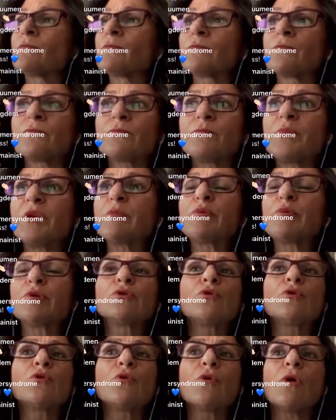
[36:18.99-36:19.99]
people
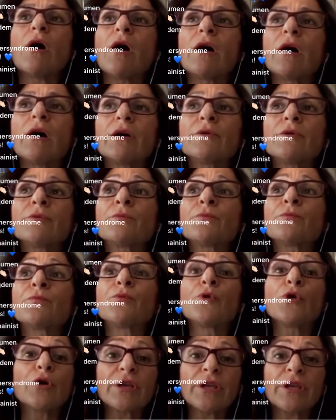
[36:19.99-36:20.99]
who are
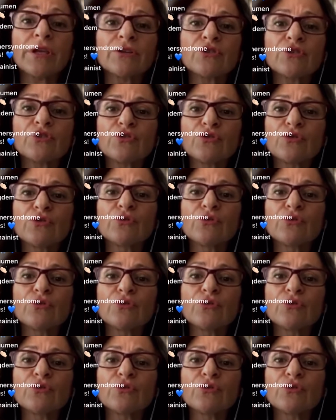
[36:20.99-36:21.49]
working to